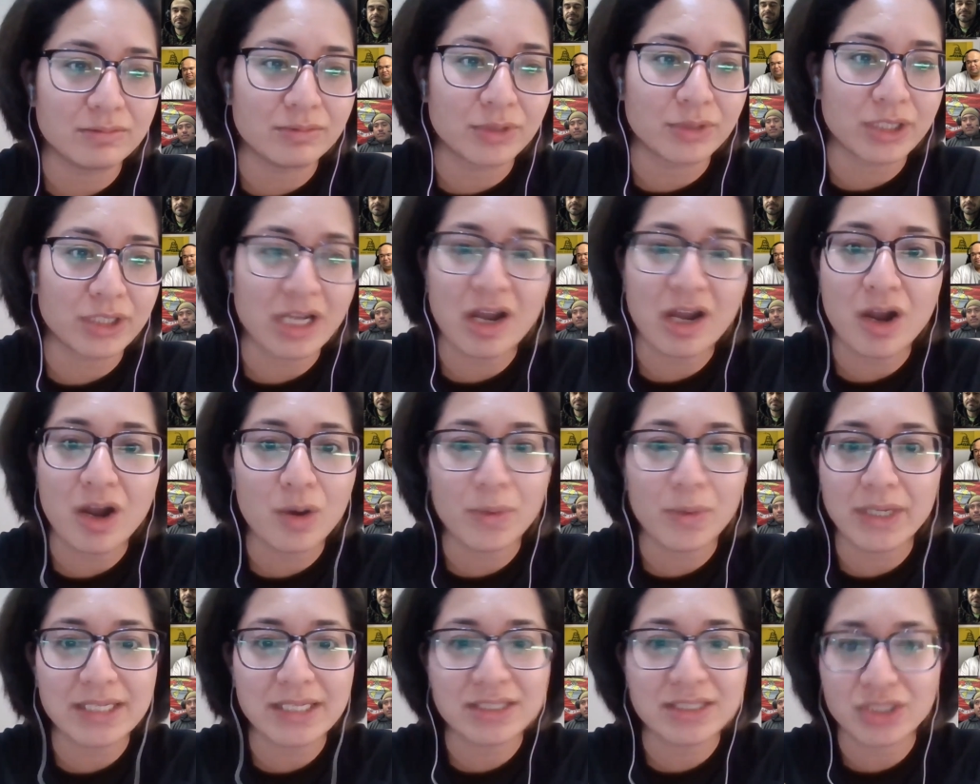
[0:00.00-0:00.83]
We're not
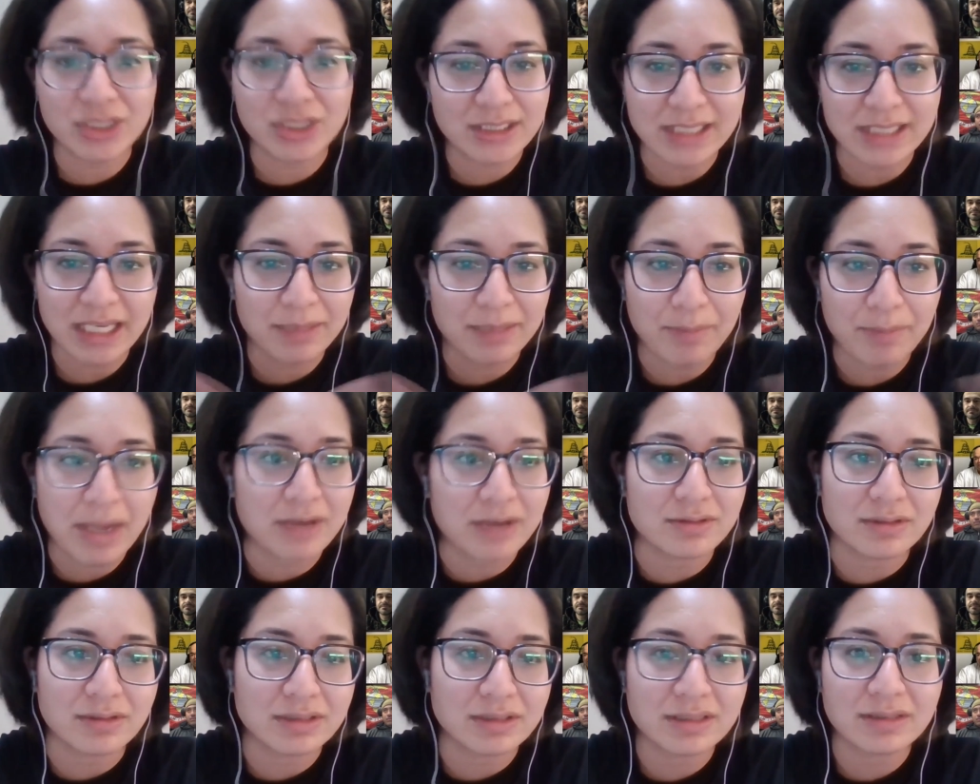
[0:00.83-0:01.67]
always just like
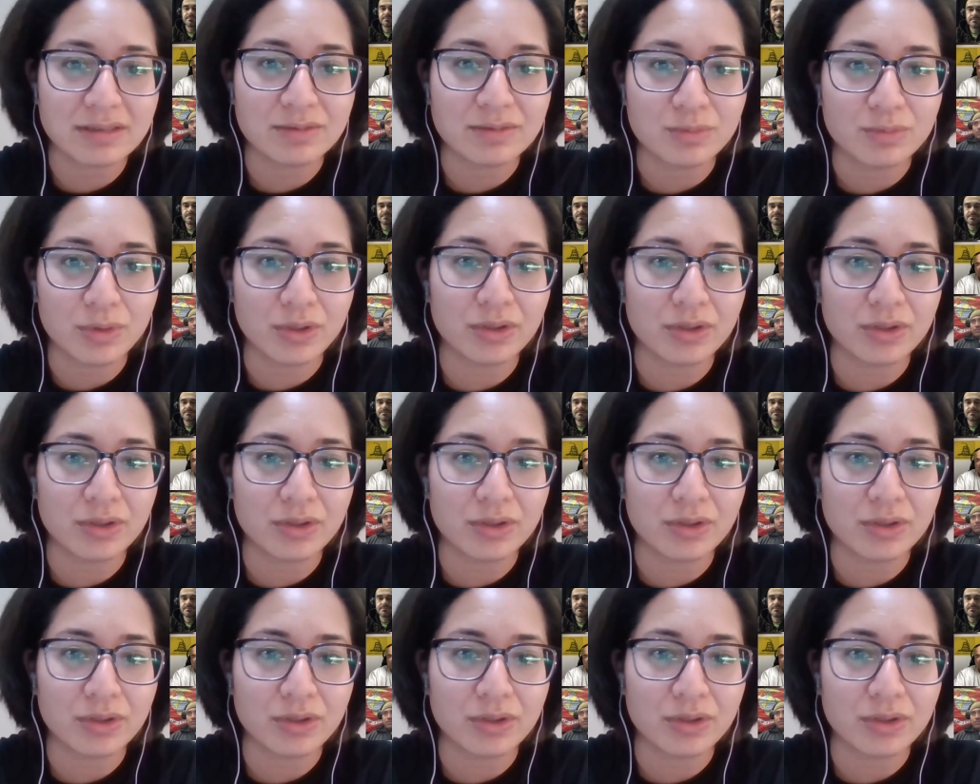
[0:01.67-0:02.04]
mountains.